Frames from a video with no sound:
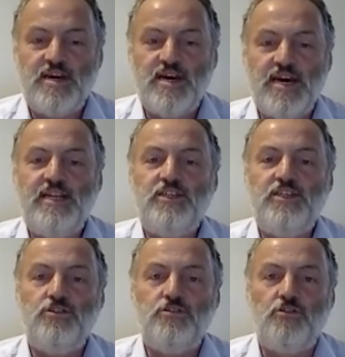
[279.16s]
It is
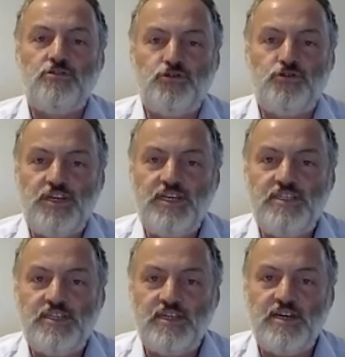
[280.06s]
not so
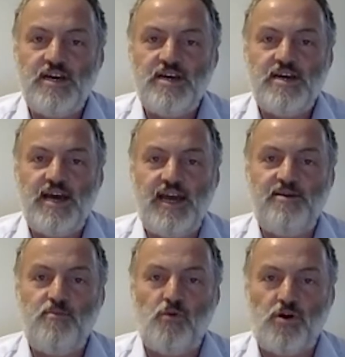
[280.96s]
easy
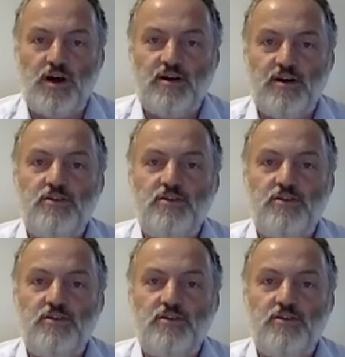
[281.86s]
anymore.